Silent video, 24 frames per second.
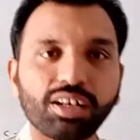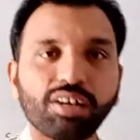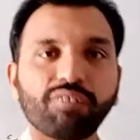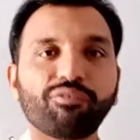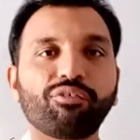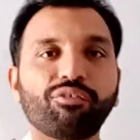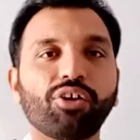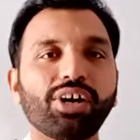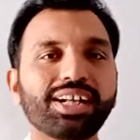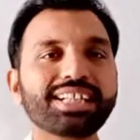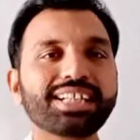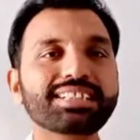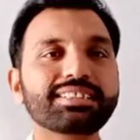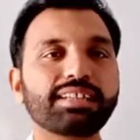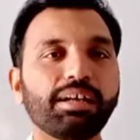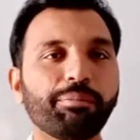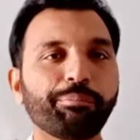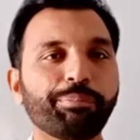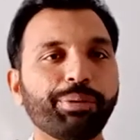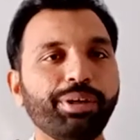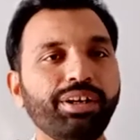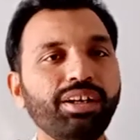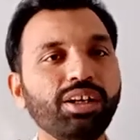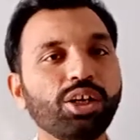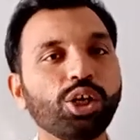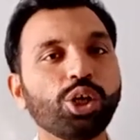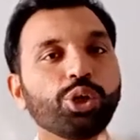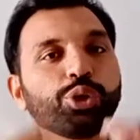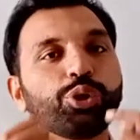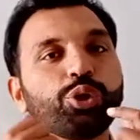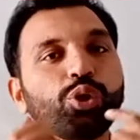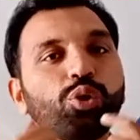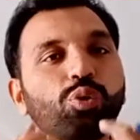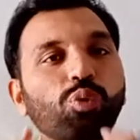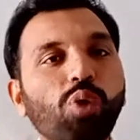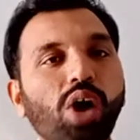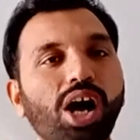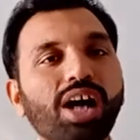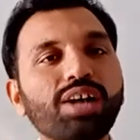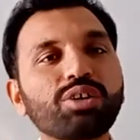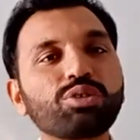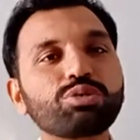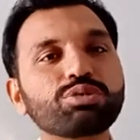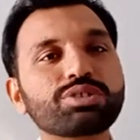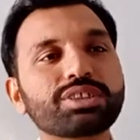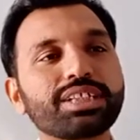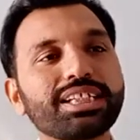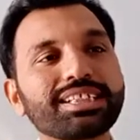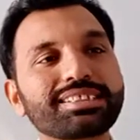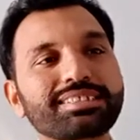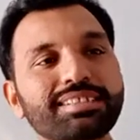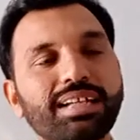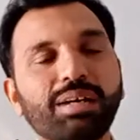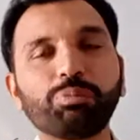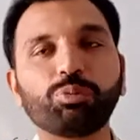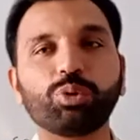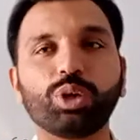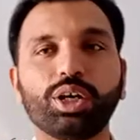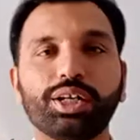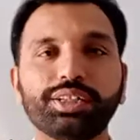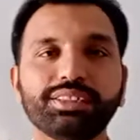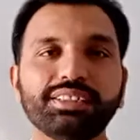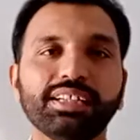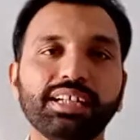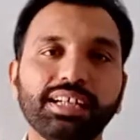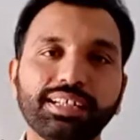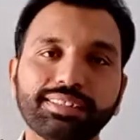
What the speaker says: For example, you want to say someone